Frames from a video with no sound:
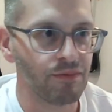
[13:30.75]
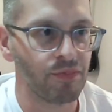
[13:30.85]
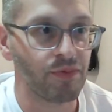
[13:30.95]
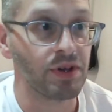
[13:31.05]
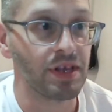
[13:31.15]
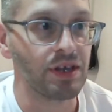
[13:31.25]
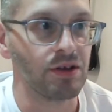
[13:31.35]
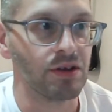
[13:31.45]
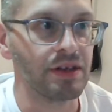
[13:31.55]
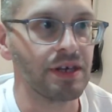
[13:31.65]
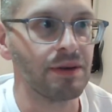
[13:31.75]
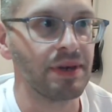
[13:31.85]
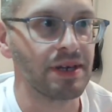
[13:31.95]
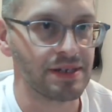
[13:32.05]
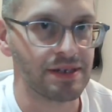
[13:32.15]
particularly,
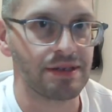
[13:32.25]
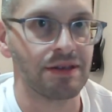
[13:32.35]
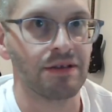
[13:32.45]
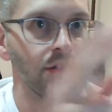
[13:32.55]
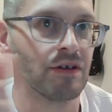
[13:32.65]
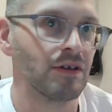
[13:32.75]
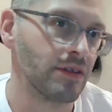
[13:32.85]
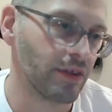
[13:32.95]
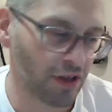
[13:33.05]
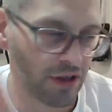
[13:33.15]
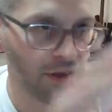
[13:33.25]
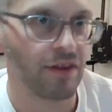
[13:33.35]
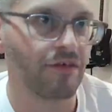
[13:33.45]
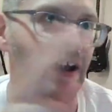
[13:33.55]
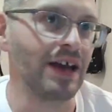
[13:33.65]
because
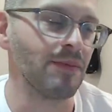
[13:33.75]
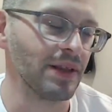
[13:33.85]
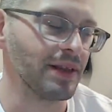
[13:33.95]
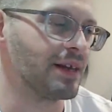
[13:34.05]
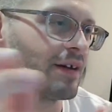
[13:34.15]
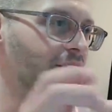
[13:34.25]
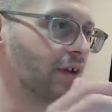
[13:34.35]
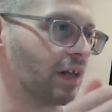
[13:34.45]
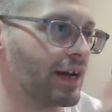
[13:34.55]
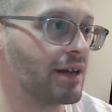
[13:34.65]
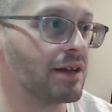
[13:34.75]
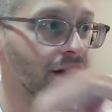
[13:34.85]
the viability of a client